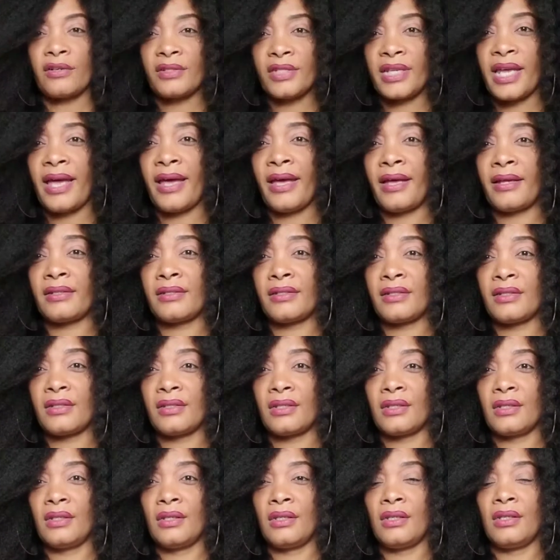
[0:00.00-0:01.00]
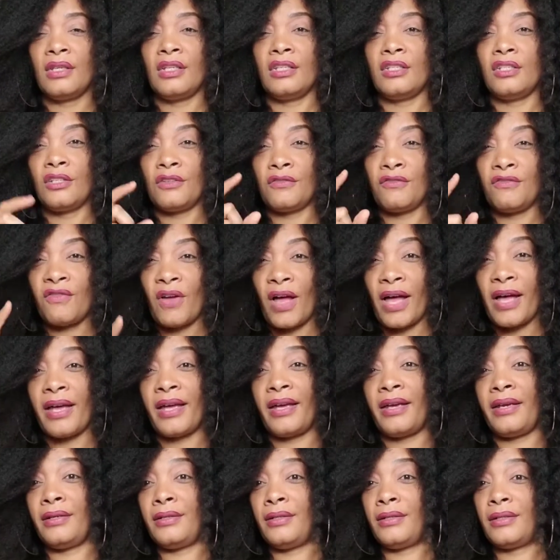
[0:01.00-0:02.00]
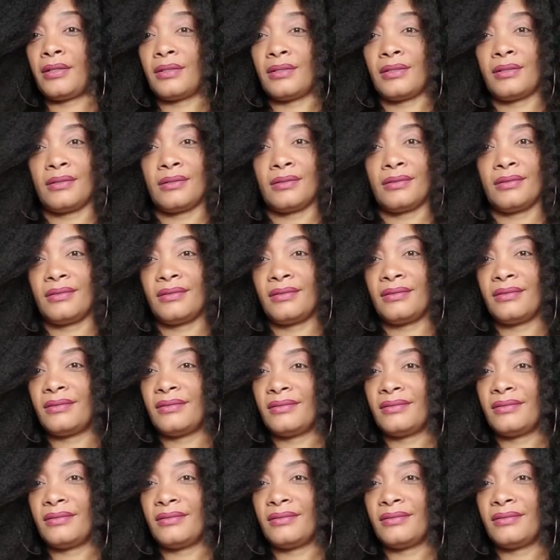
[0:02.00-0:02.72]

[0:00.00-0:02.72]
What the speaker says: it's our task to find